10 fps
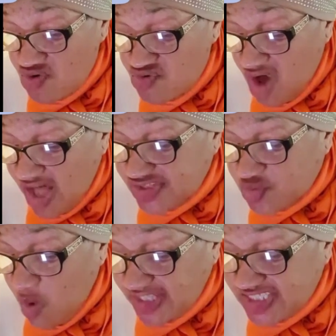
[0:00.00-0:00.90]
not
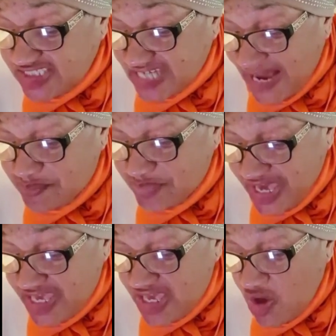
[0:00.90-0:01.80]
what shall
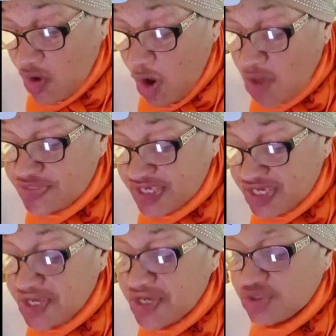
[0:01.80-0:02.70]
be on
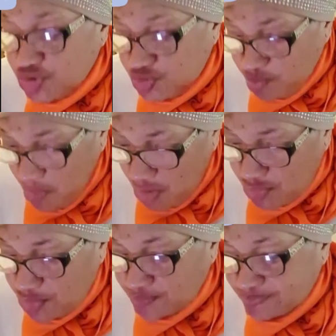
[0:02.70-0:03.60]
the
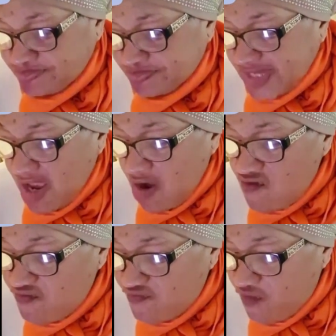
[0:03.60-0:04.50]
morrow.
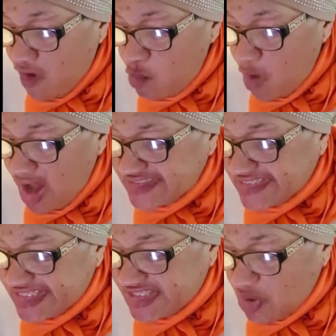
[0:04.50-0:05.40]
For what
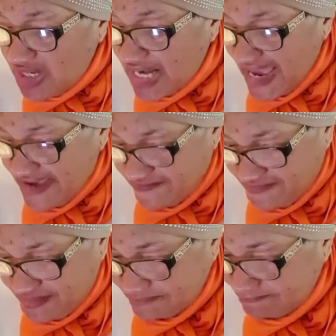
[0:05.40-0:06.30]
is your life?